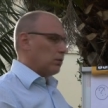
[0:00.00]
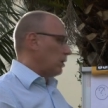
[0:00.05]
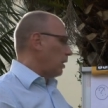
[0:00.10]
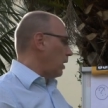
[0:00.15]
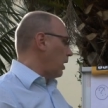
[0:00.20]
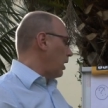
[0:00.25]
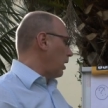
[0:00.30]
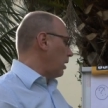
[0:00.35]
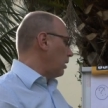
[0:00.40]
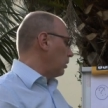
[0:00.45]

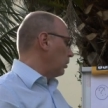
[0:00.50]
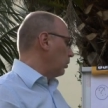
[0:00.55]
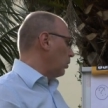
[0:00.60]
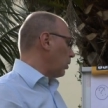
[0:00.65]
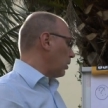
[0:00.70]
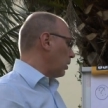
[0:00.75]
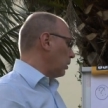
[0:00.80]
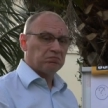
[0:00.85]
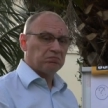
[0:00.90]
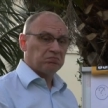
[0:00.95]
are
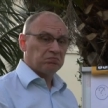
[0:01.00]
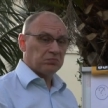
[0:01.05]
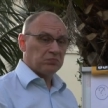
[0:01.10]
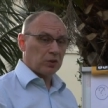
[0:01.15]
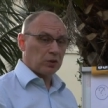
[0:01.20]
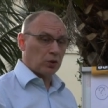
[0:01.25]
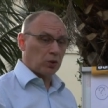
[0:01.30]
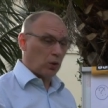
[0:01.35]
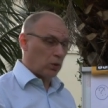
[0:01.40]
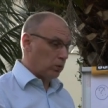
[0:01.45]
local.
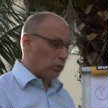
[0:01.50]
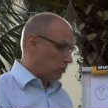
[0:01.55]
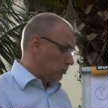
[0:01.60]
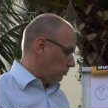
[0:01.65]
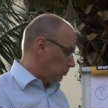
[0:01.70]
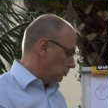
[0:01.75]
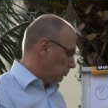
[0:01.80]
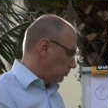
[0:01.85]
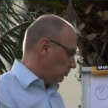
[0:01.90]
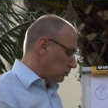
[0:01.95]
So
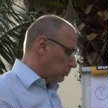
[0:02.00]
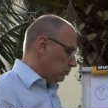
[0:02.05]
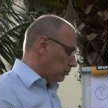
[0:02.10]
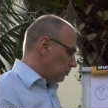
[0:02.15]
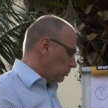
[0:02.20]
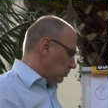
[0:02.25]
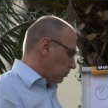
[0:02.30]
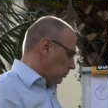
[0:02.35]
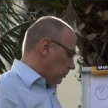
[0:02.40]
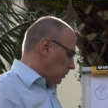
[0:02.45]

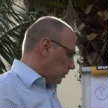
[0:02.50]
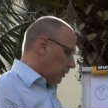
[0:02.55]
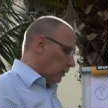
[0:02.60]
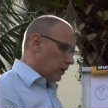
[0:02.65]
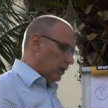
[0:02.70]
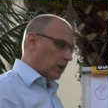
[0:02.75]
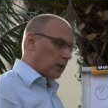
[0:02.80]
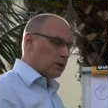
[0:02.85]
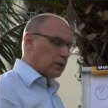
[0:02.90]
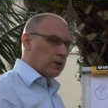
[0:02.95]

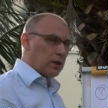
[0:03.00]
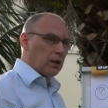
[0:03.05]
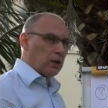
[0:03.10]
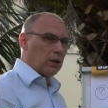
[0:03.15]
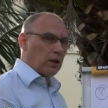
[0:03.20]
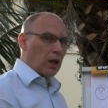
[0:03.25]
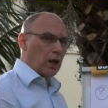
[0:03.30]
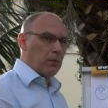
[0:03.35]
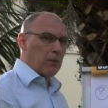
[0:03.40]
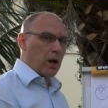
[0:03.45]
this thing
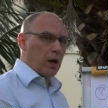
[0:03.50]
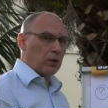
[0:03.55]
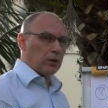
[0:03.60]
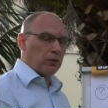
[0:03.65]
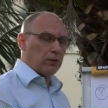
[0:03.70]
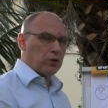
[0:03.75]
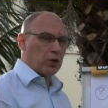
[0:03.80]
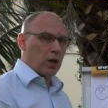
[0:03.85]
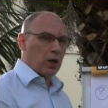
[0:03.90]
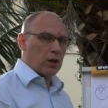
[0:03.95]
came out
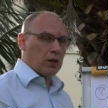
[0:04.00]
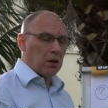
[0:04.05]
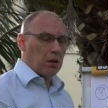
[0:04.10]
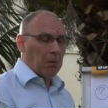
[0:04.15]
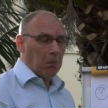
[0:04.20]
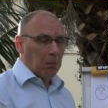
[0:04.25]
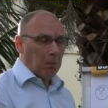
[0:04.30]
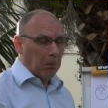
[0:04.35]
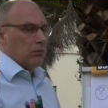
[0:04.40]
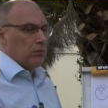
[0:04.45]
of
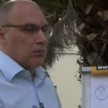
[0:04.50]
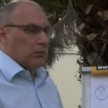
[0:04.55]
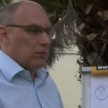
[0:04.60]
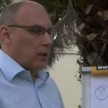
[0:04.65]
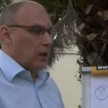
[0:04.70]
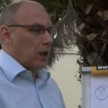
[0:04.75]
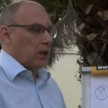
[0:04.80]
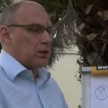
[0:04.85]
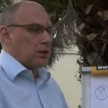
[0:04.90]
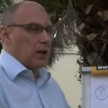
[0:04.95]
China,
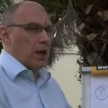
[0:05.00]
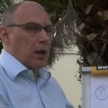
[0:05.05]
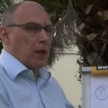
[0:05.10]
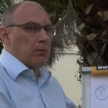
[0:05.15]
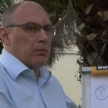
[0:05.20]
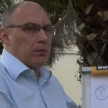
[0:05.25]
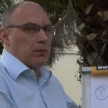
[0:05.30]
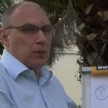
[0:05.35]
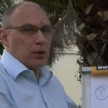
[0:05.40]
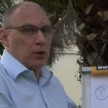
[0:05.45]
next
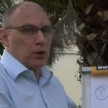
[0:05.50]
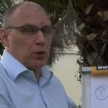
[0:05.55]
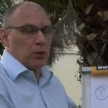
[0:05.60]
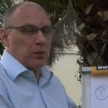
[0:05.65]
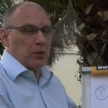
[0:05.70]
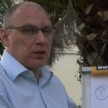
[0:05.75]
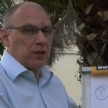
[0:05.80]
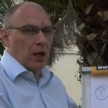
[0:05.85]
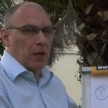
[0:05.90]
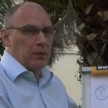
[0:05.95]
time it could
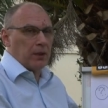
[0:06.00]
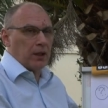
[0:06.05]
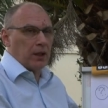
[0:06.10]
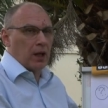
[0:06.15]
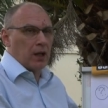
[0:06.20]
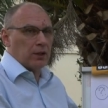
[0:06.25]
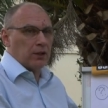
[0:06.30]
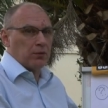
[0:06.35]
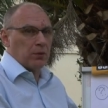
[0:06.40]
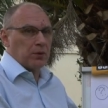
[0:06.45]
be something
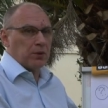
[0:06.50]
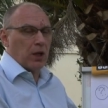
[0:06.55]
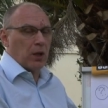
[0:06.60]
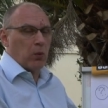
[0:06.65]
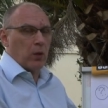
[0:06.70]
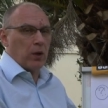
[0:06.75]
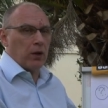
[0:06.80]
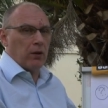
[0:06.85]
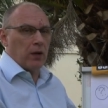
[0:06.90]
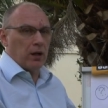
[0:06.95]
else from
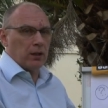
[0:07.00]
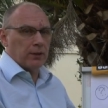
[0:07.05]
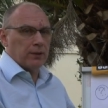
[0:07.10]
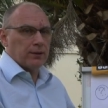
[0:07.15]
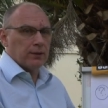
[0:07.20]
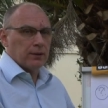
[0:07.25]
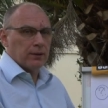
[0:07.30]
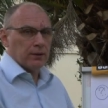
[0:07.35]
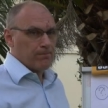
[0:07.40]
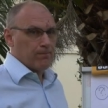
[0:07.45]
somewhere
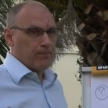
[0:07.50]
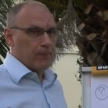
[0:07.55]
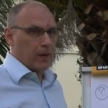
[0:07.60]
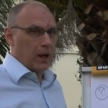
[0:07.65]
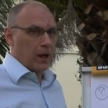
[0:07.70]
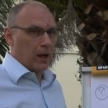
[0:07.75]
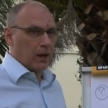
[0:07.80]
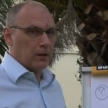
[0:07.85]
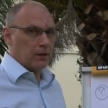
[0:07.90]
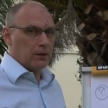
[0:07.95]
else,
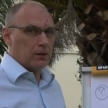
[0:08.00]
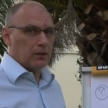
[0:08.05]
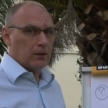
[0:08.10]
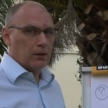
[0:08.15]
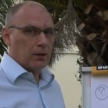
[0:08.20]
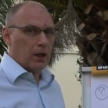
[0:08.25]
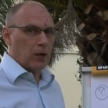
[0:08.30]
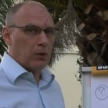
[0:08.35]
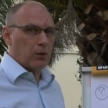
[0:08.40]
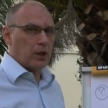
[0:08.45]
and
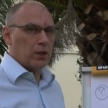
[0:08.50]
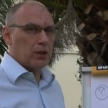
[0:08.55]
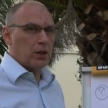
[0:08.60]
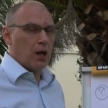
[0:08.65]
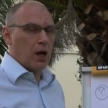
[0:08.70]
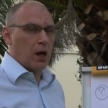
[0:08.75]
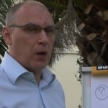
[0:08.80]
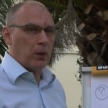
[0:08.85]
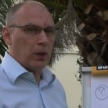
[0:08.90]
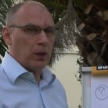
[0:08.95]
how ready are